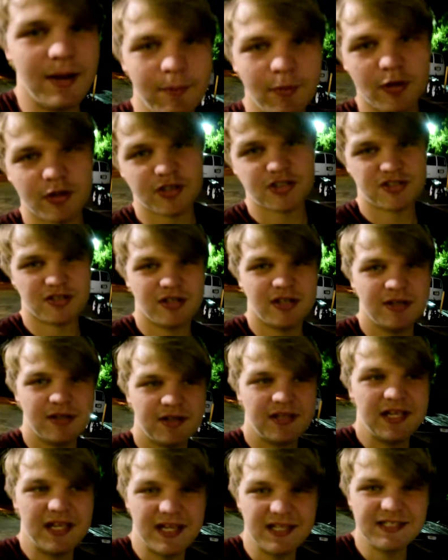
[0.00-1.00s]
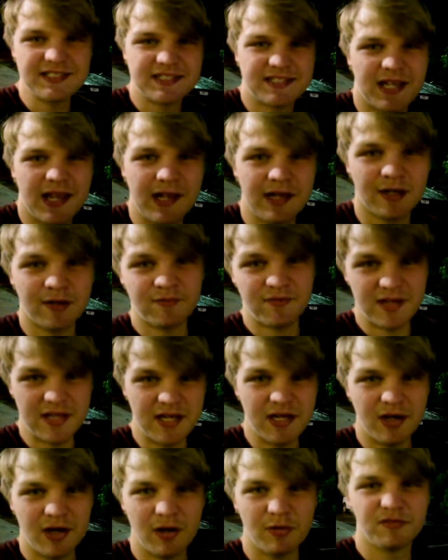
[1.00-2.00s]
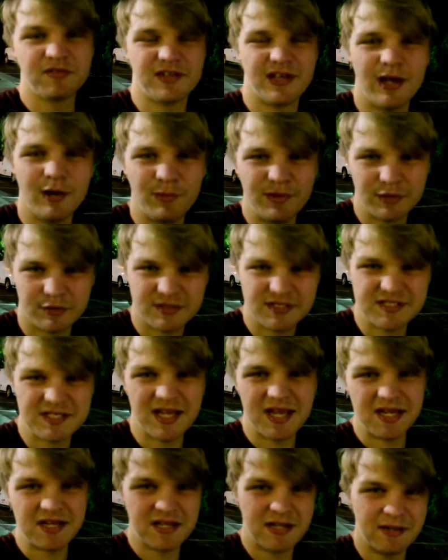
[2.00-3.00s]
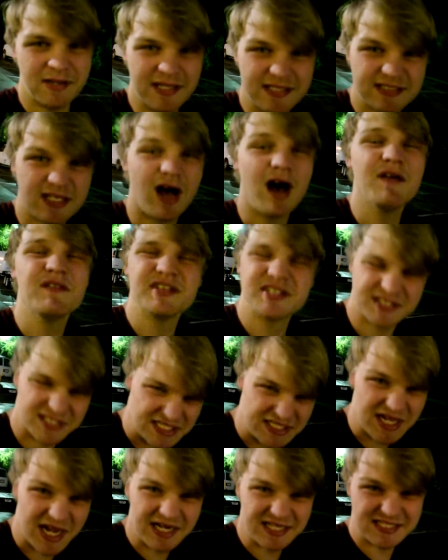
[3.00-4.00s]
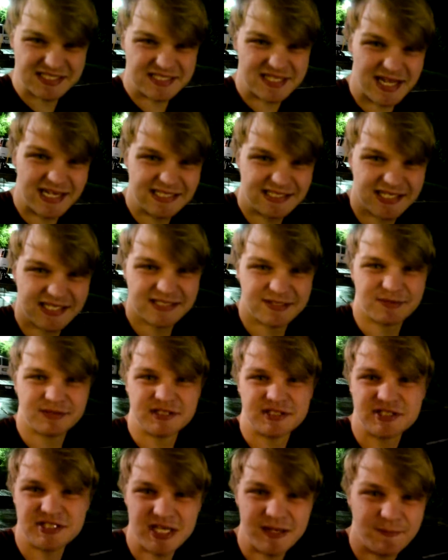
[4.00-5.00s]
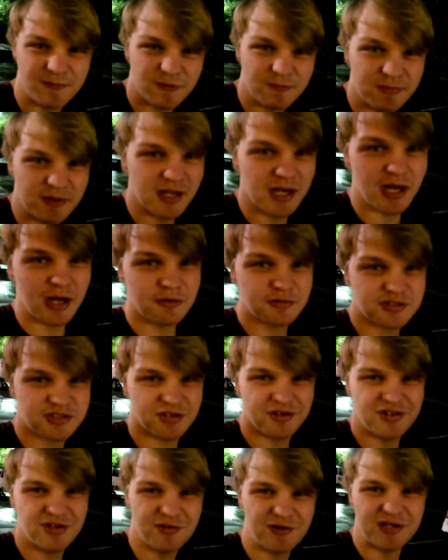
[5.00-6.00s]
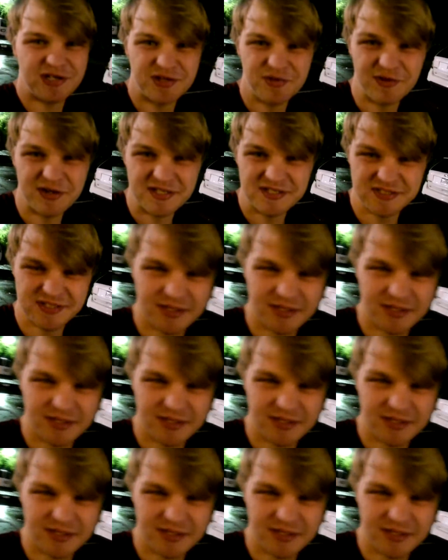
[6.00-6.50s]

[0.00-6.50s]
I'm gonna show you the inside of the hotel we are staying in. It's obviously not as nice because it was cheaper, but I'll show you anyways.